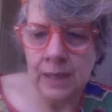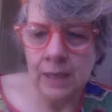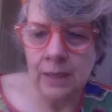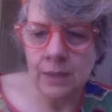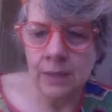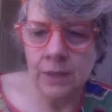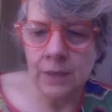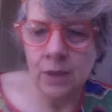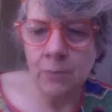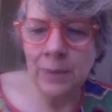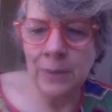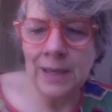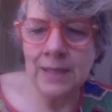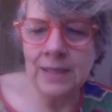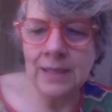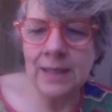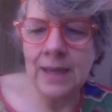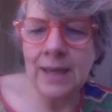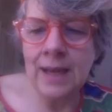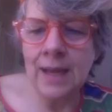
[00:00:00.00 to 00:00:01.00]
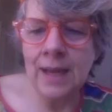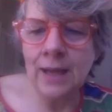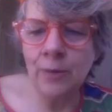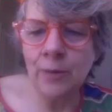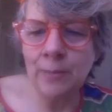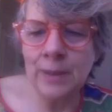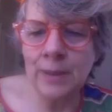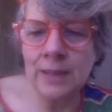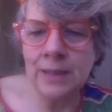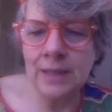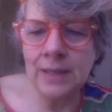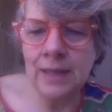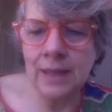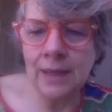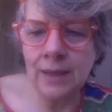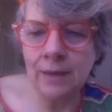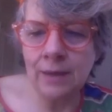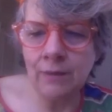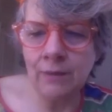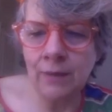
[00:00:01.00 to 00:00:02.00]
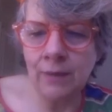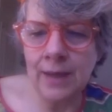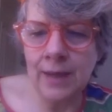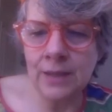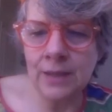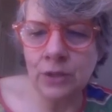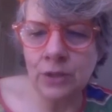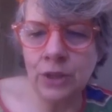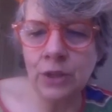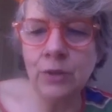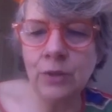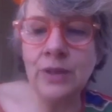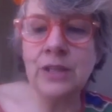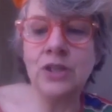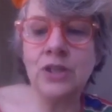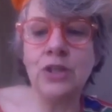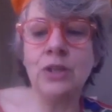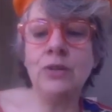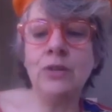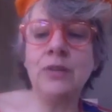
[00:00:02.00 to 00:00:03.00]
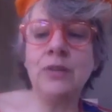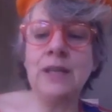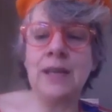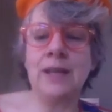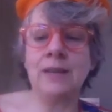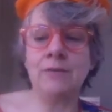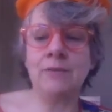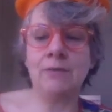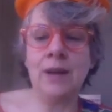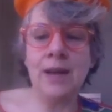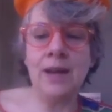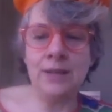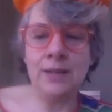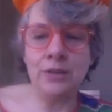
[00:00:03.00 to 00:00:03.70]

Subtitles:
So Pindi, hello Pindi. Right, Judith, right?